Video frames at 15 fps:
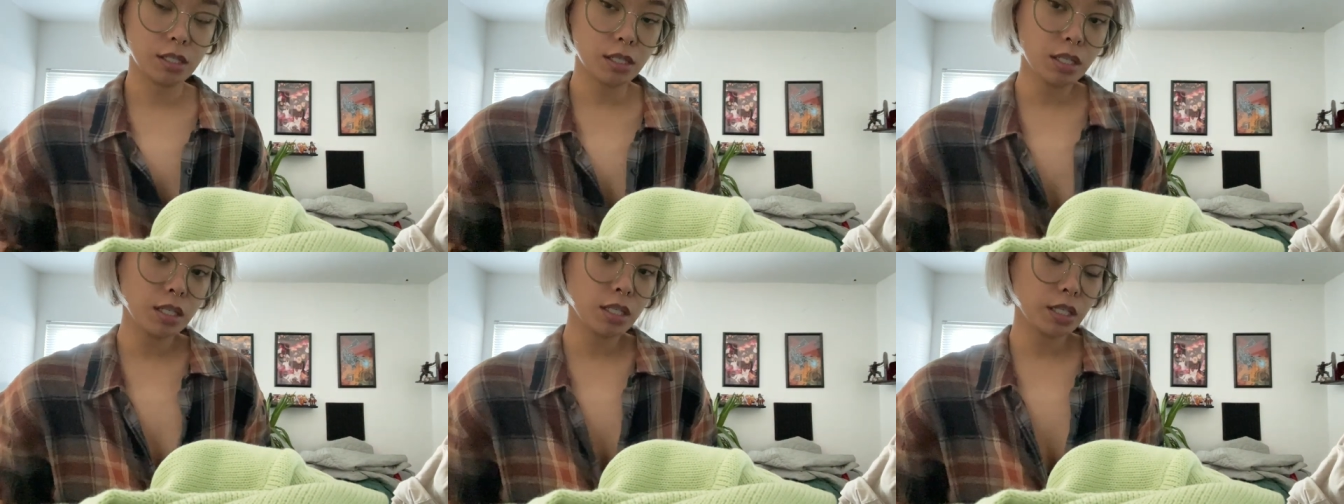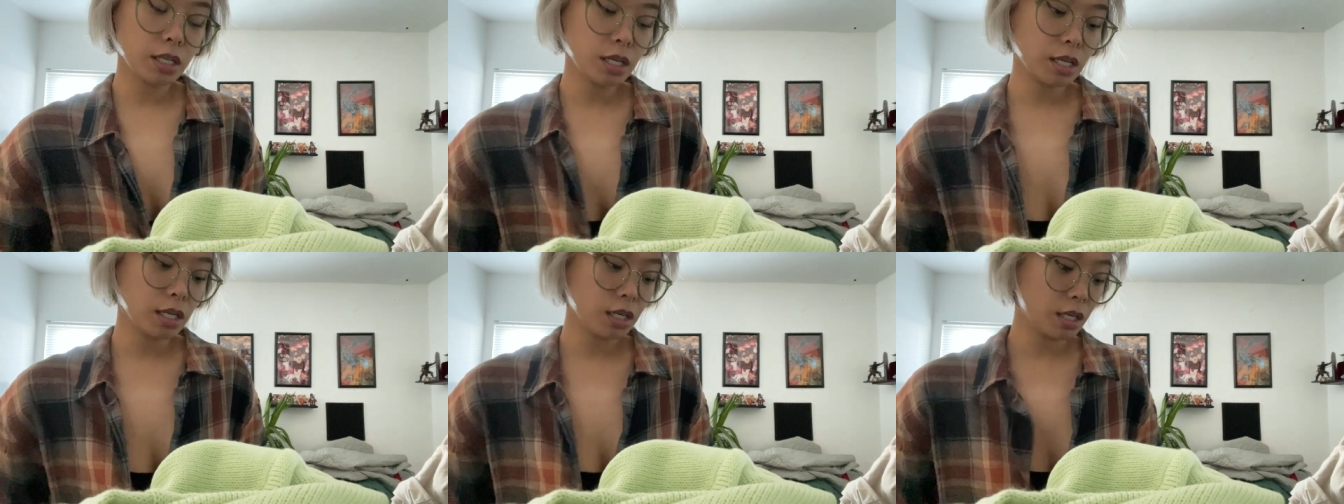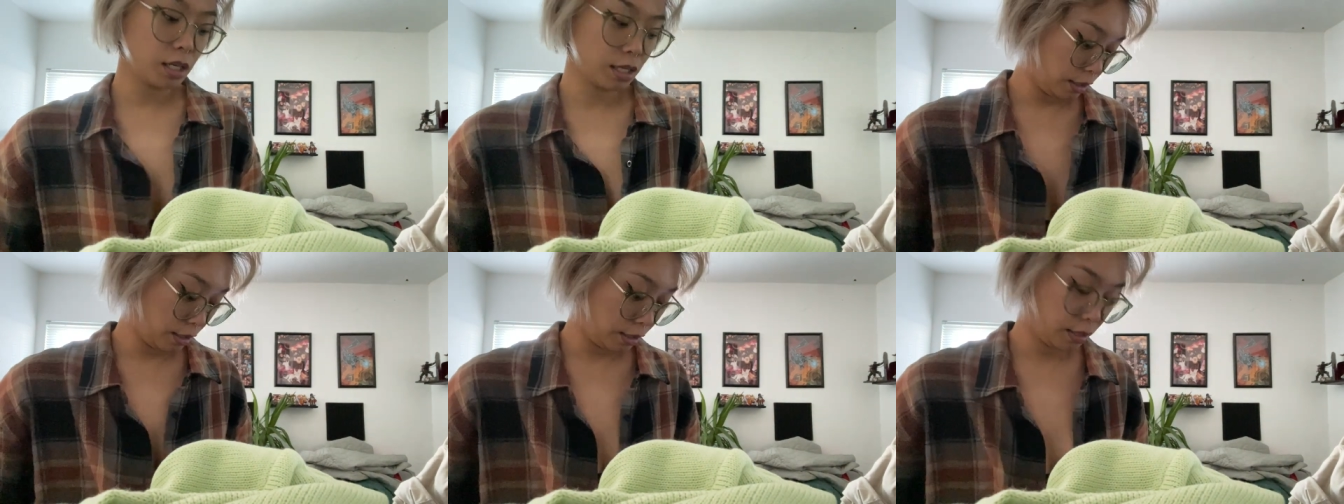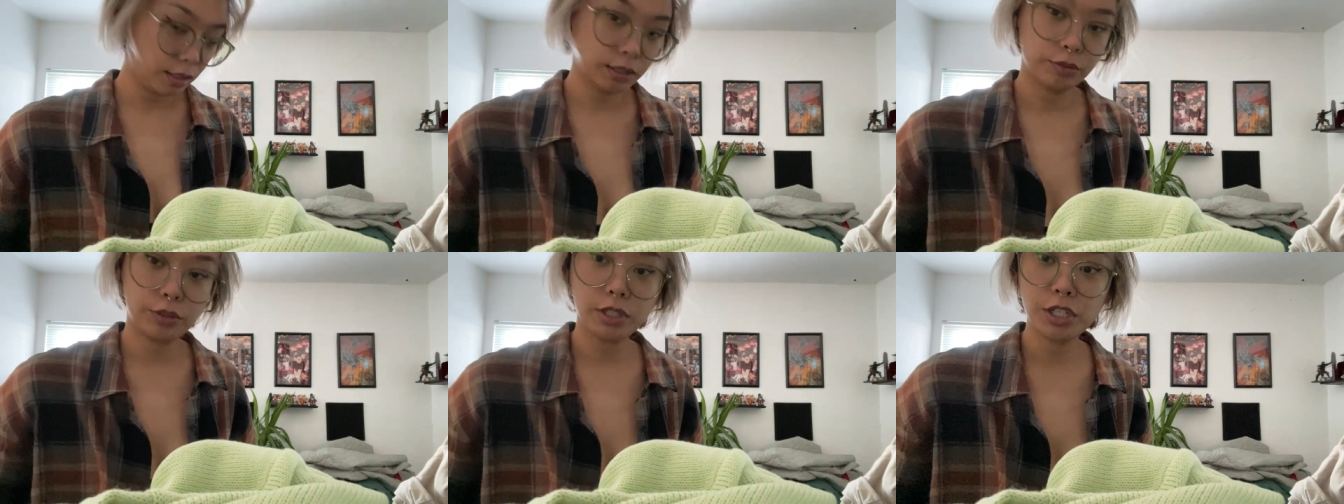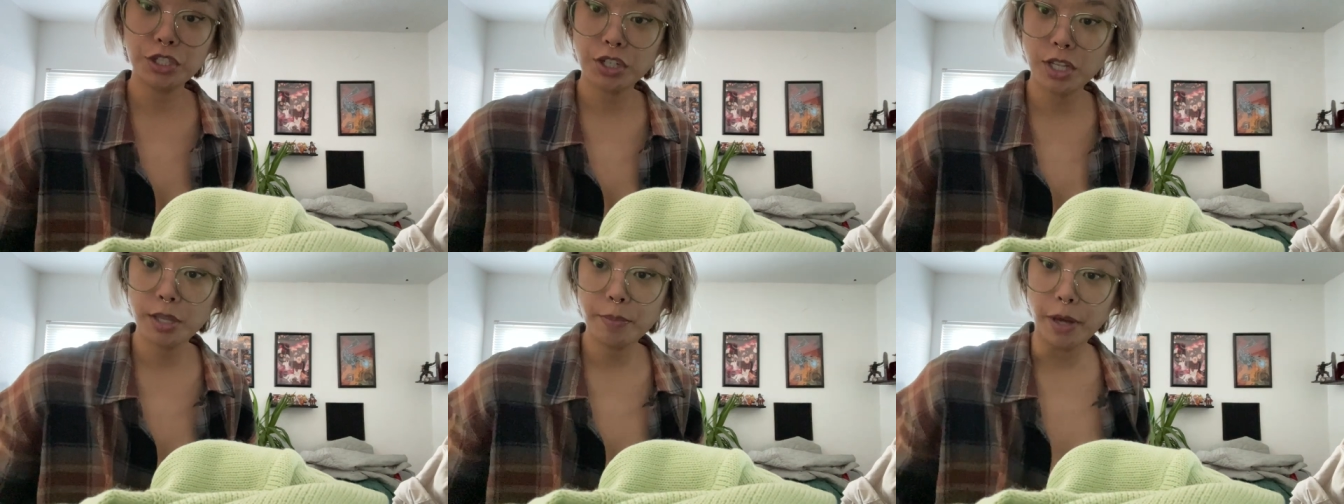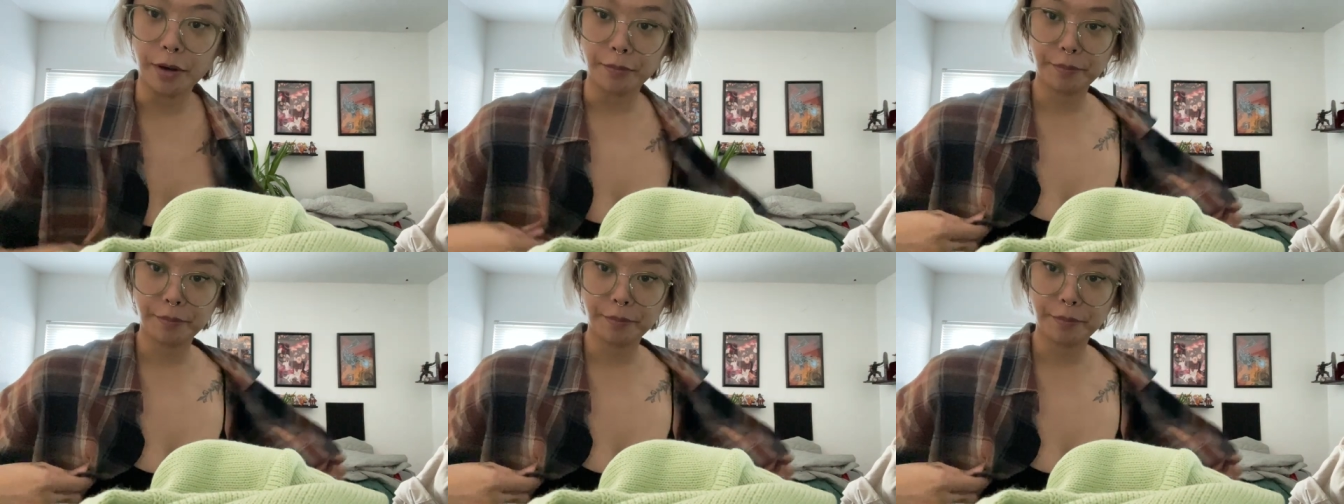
girly and we're gonna try them on.